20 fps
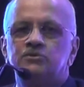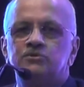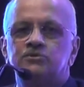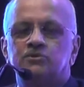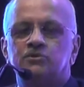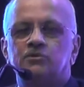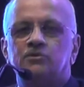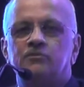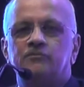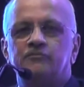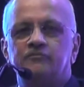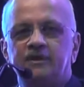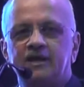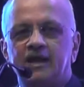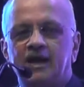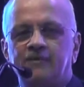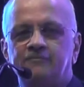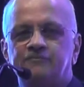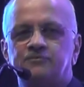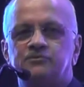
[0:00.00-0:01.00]
So we
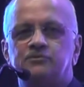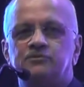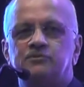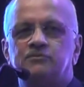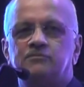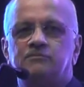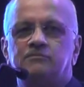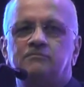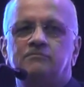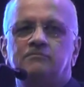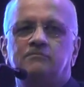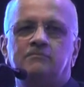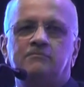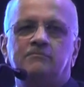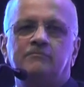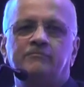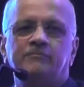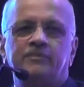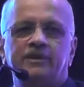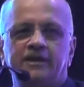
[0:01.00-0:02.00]
have to
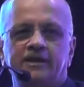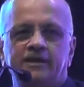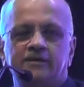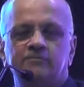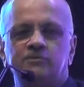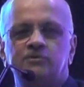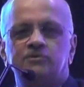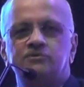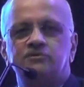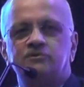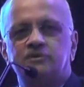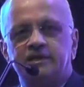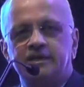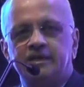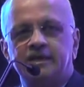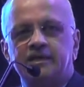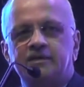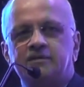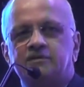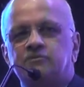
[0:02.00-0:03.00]
be able to
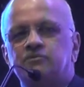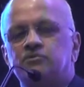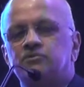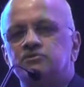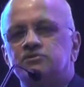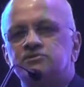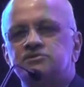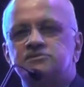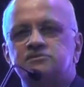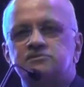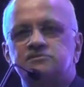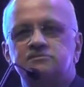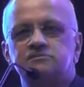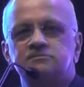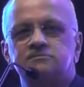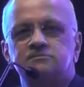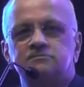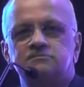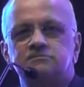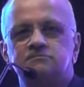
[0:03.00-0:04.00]
create those
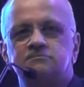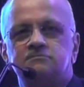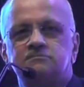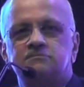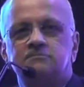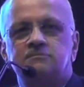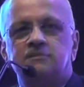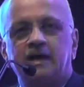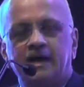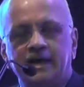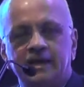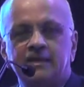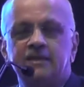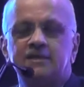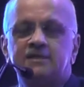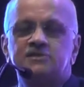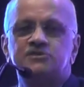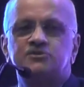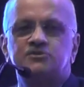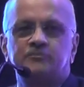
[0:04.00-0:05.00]

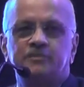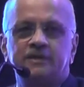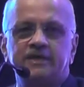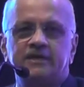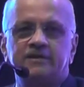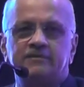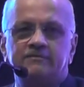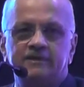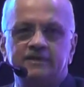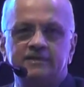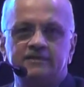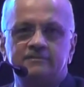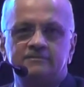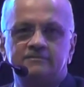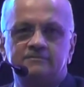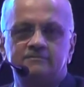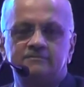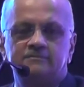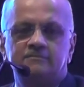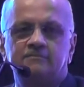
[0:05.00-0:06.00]
islands to begin with,
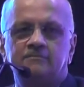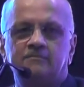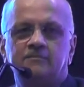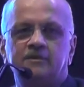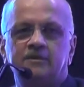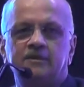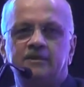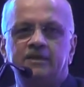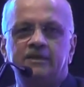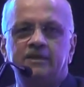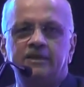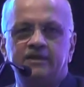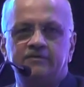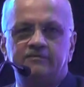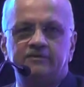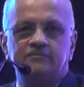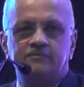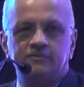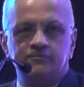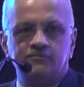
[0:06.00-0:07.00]

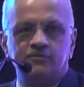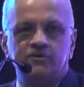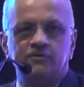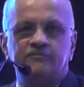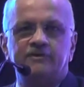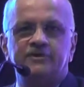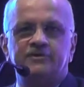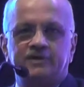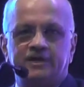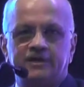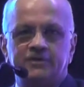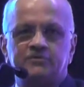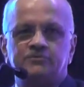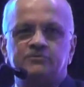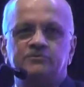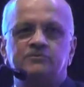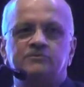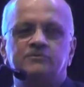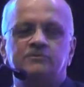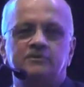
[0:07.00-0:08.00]
even before we try
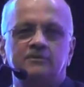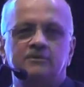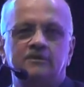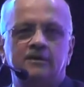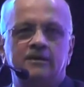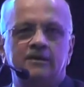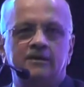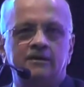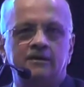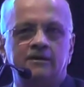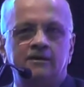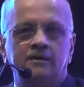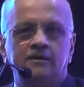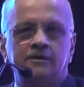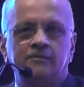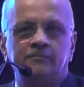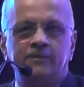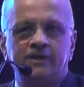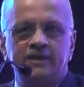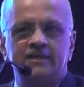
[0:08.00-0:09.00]
to
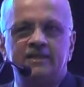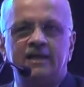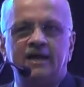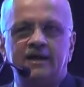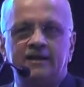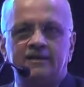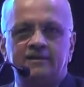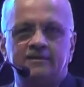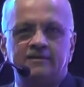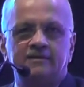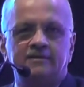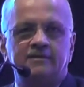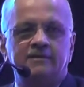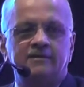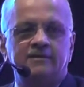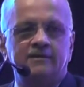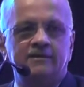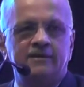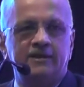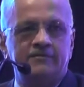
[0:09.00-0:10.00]
bring that
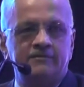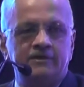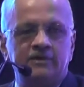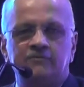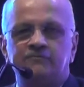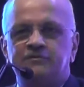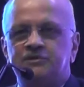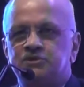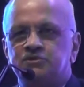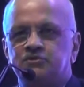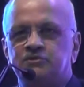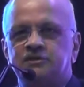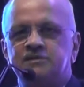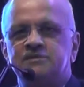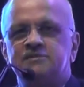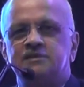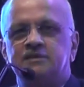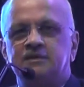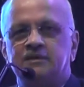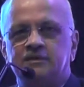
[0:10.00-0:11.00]
level of
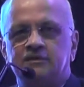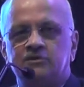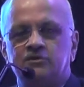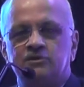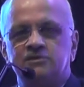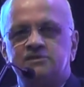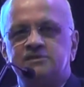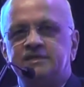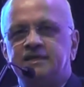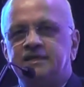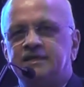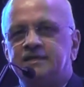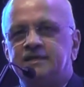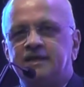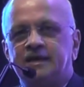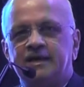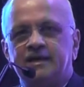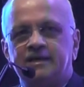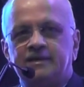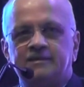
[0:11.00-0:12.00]
assurance across the
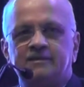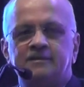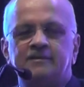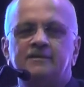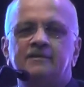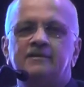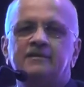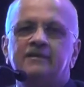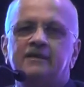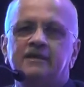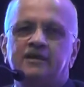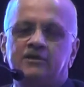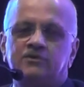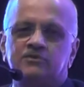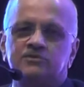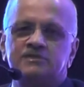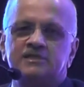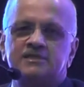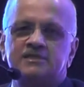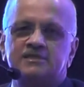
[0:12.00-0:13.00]
entire
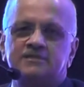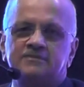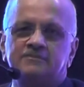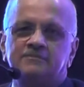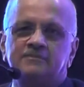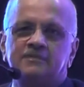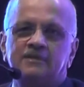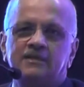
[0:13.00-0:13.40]
ecosystem.